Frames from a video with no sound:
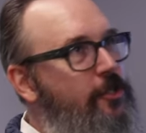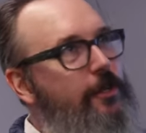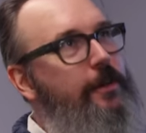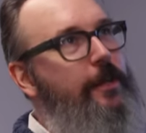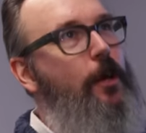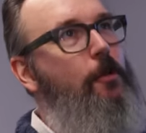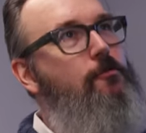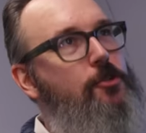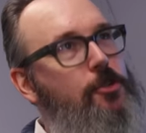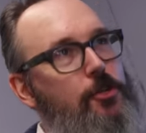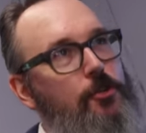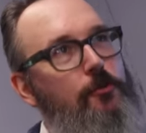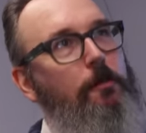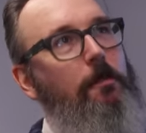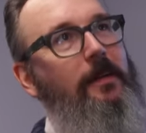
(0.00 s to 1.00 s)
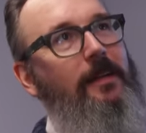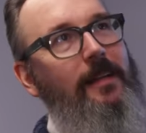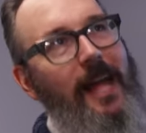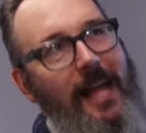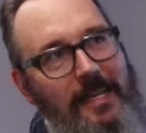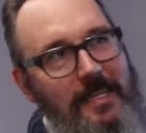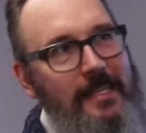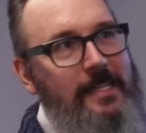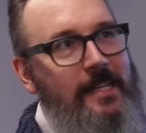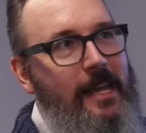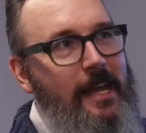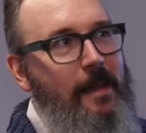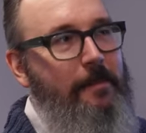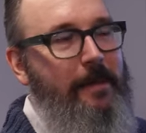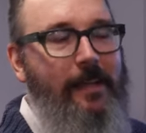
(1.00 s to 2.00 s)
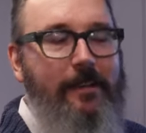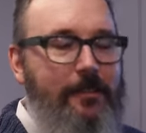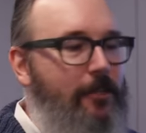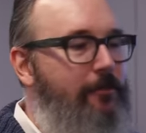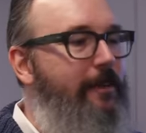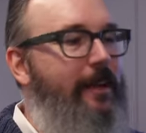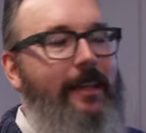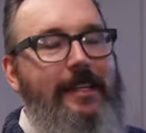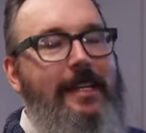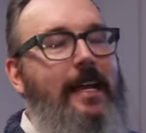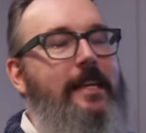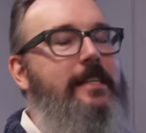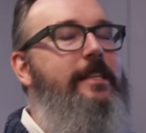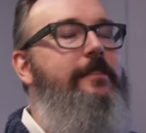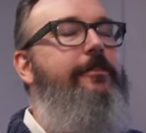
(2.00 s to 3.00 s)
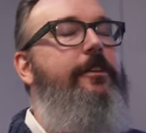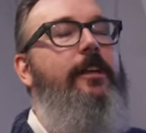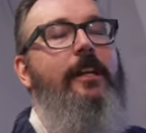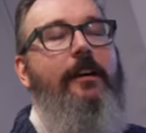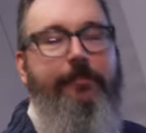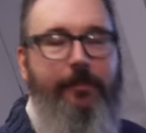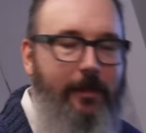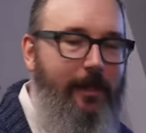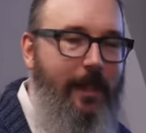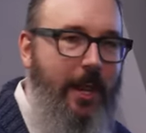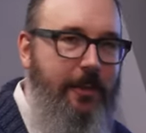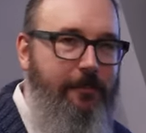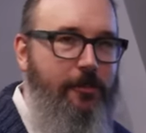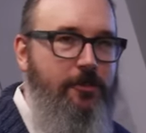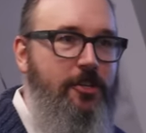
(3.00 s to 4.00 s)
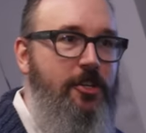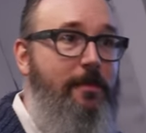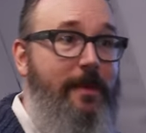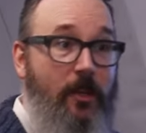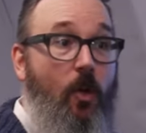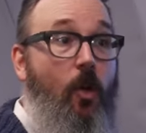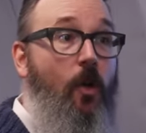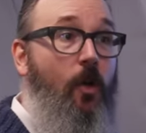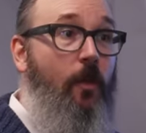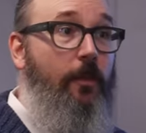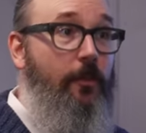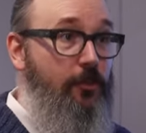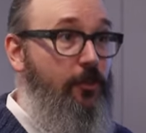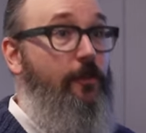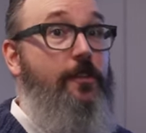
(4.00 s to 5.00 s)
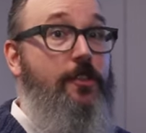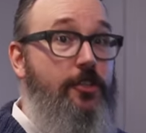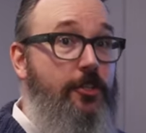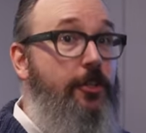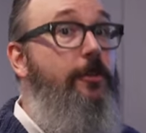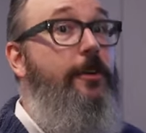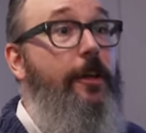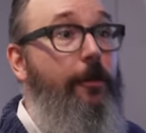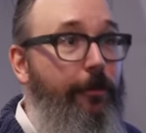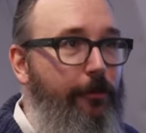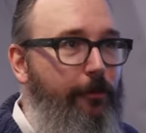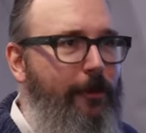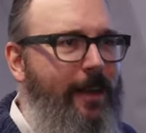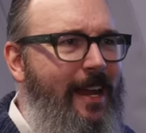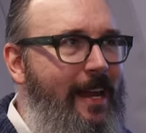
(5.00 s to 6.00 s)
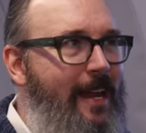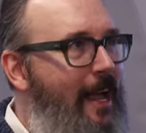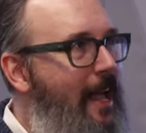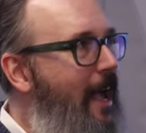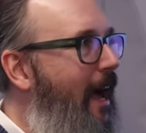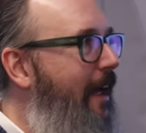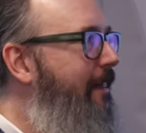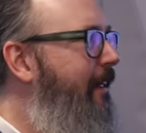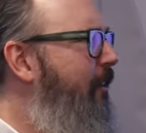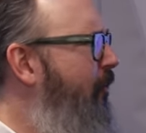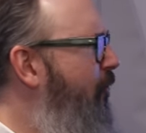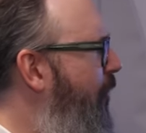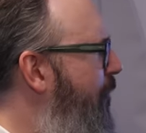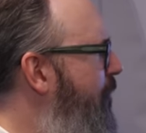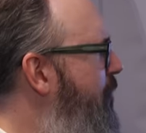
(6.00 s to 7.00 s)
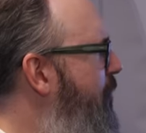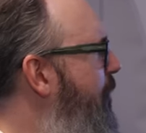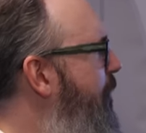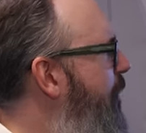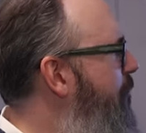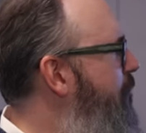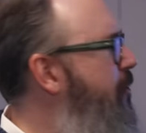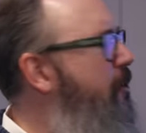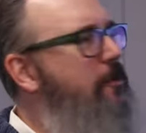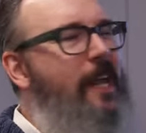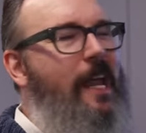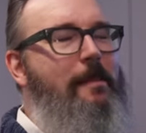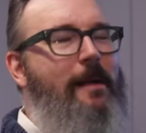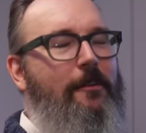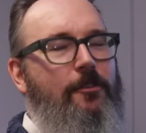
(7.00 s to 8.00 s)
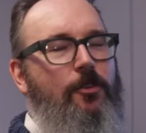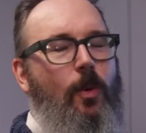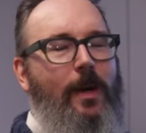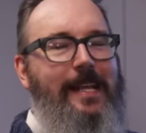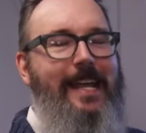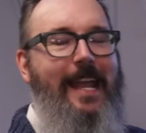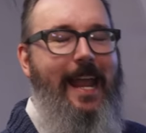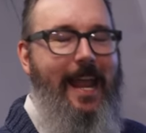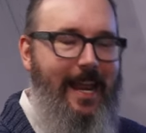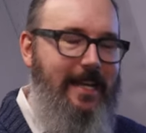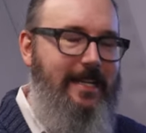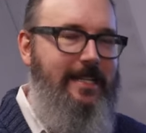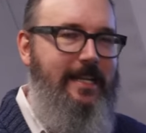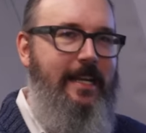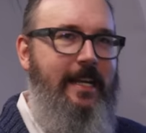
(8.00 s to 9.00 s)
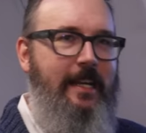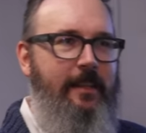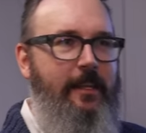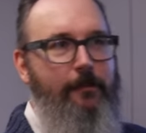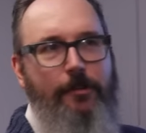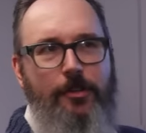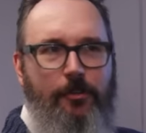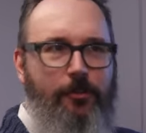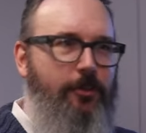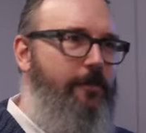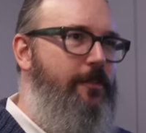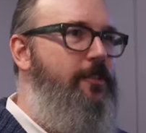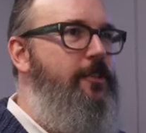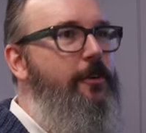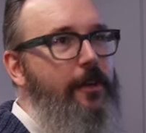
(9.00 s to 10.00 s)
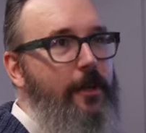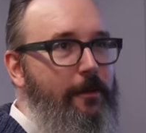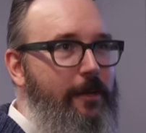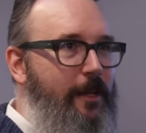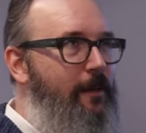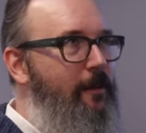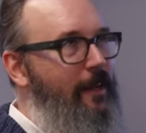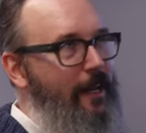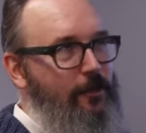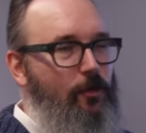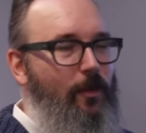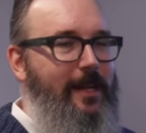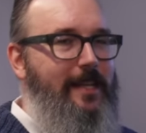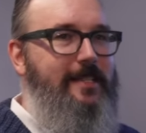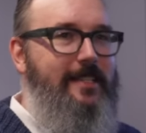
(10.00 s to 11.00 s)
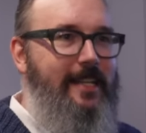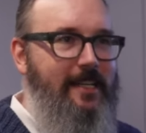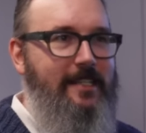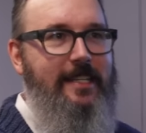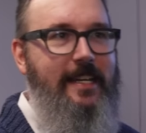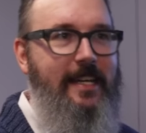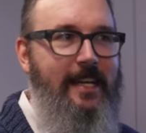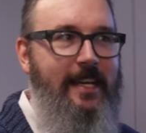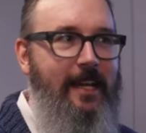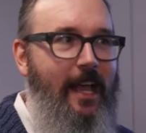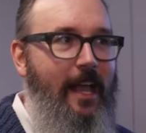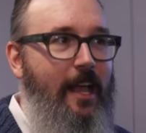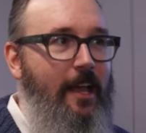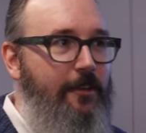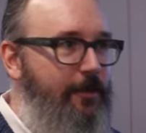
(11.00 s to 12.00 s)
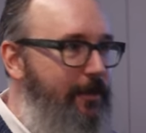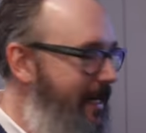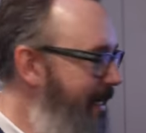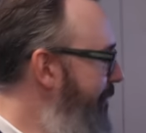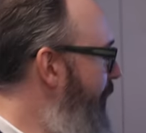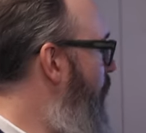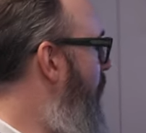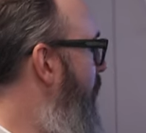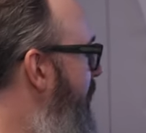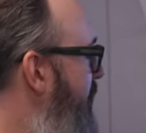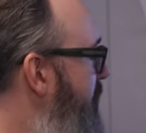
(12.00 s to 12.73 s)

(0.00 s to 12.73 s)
Studio 2 Plus because it's frankly not different enough for the last version to be called the Surface Studio 3. I think the Surface Studio 2 came out in 2018, the original Surface Studio in like 2016. So even all